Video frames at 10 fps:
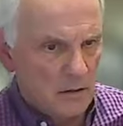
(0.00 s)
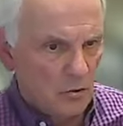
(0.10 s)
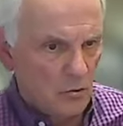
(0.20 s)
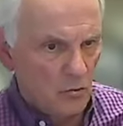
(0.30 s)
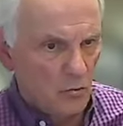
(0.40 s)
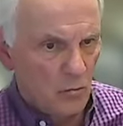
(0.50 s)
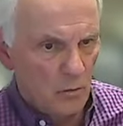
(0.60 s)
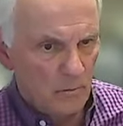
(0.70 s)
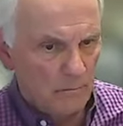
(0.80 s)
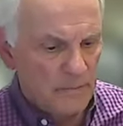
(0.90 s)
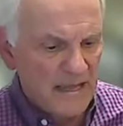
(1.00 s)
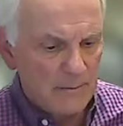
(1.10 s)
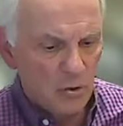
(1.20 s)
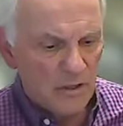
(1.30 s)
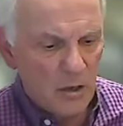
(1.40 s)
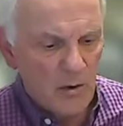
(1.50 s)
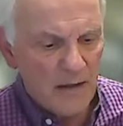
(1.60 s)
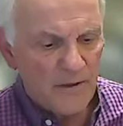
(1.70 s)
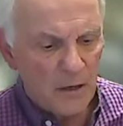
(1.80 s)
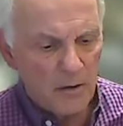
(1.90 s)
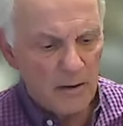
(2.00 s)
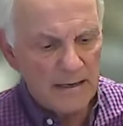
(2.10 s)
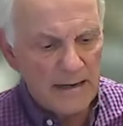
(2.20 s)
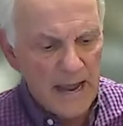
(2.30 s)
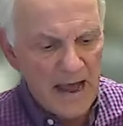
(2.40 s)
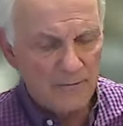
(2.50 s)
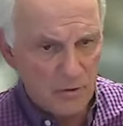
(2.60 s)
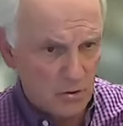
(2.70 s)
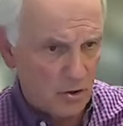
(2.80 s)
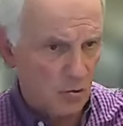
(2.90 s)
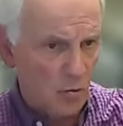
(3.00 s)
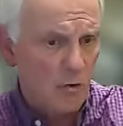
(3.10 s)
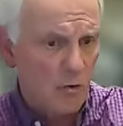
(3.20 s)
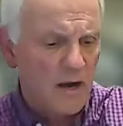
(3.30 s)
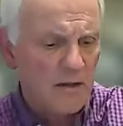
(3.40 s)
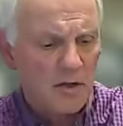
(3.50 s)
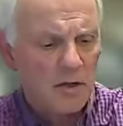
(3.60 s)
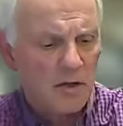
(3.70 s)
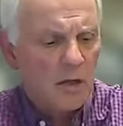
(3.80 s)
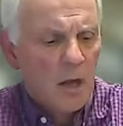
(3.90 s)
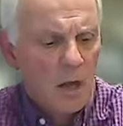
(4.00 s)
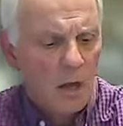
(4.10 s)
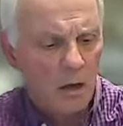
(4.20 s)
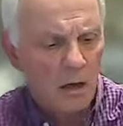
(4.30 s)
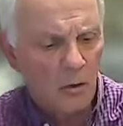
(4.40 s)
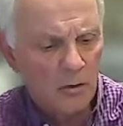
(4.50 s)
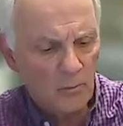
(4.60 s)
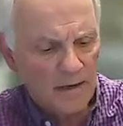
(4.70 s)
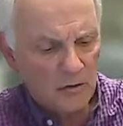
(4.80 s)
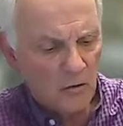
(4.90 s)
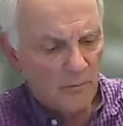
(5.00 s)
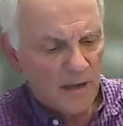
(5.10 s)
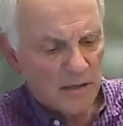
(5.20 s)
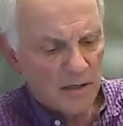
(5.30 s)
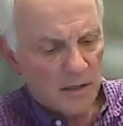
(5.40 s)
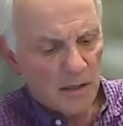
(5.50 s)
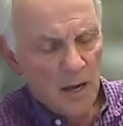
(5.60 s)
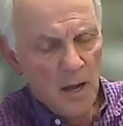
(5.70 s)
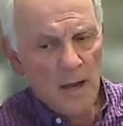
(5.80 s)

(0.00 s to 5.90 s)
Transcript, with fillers: to be able to go out there and have a strong presence on, a regular basis.